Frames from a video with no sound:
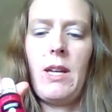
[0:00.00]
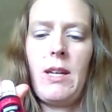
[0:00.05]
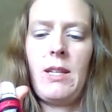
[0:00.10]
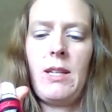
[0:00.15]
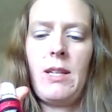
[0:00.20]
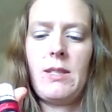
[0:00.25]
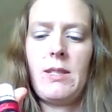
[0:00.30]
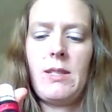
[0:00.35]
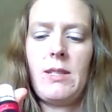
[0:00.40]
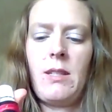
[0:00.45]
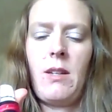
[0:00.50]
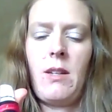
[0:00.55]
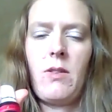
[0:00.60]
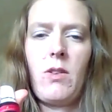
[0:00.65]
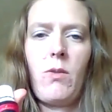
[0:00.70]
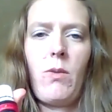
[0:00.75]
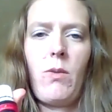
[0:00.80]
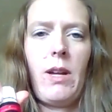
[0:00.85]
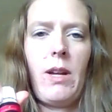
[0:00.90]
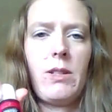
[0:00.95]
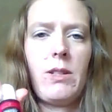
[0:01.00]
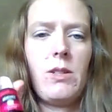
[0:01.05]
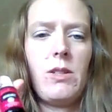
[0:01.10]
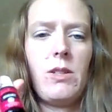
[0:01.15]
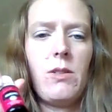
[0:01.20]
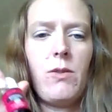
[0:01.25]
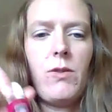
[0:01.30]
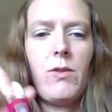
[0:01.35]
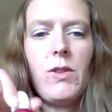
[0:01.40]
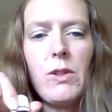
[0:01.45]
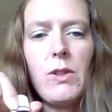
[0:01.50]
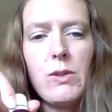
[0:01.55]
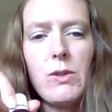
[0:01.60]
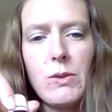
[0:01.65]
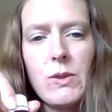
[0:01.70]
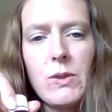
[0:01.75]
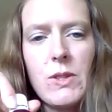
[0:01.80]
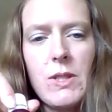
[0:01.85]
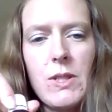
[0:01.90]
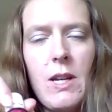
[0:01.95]
and it's another way to
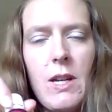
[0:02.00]
diffuse